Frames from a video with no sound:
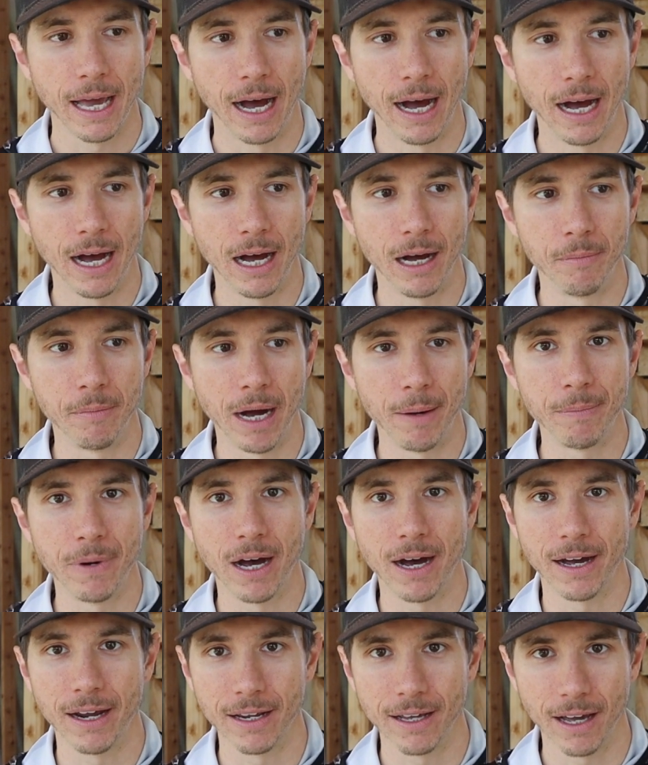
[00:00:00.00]
I'm
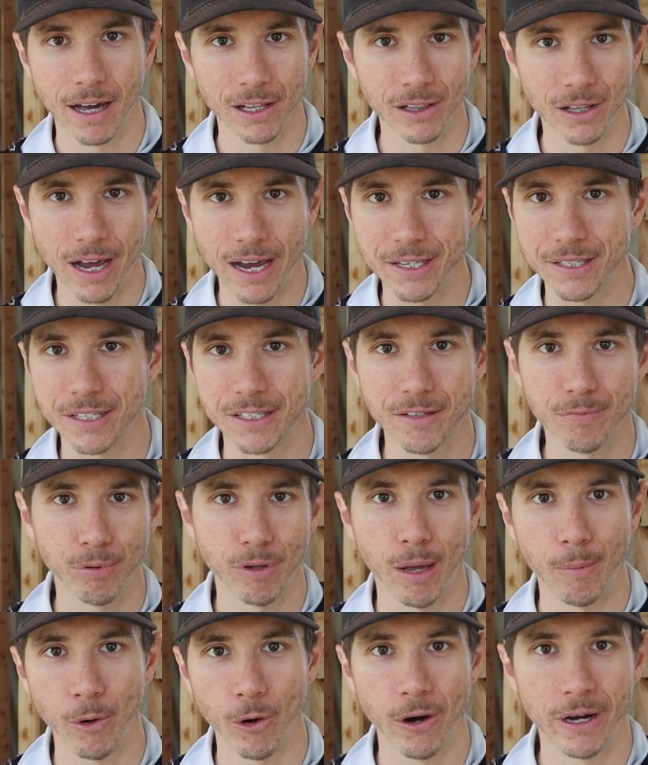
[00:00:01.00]
not a licensed
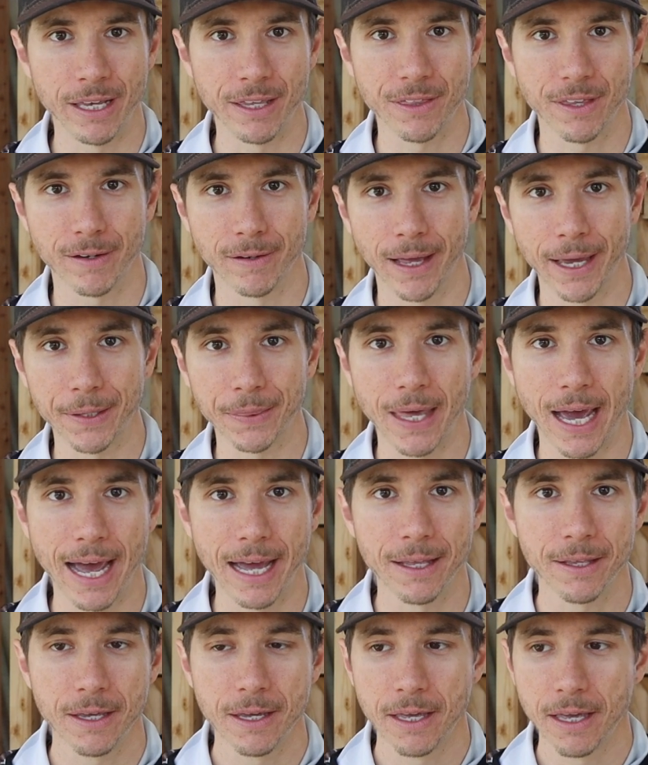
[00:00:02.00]
plumber or anything like
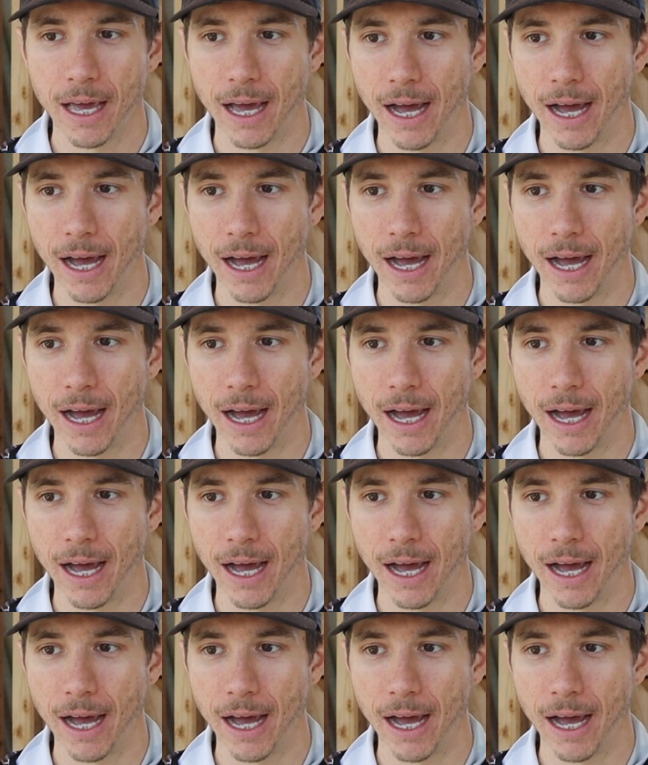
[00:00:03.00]
that.